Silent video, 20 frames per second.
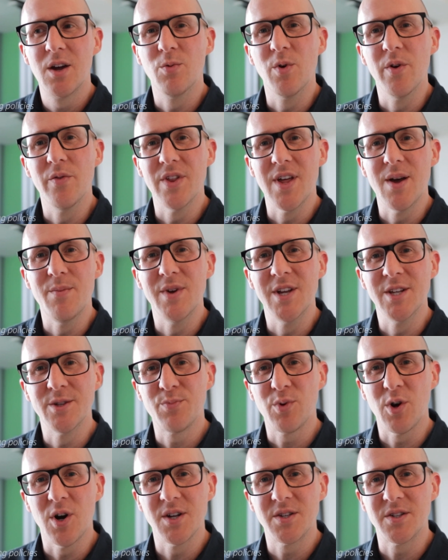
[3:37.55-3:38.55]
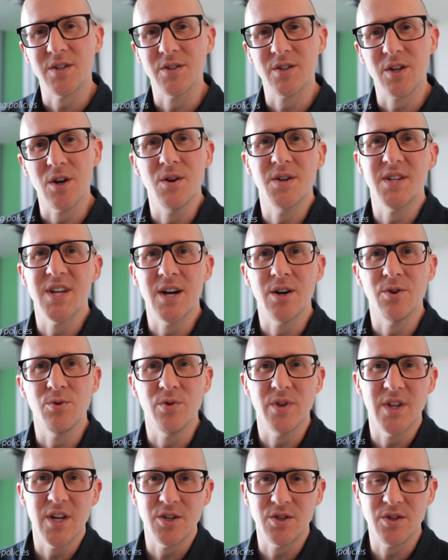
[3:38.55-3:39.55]
whether that means prices go down
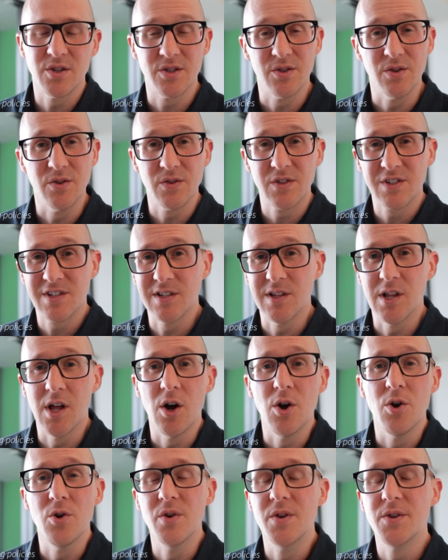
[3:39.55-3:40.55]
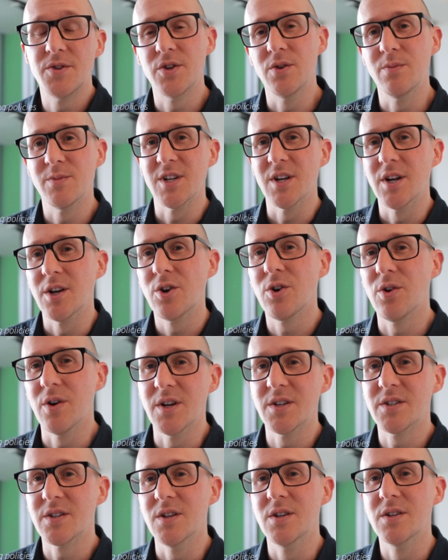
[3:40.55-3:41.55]
or they just sort of slow in terms of
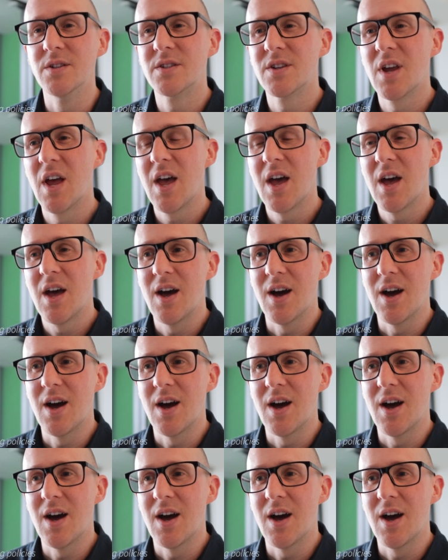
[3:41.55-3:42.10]
increases.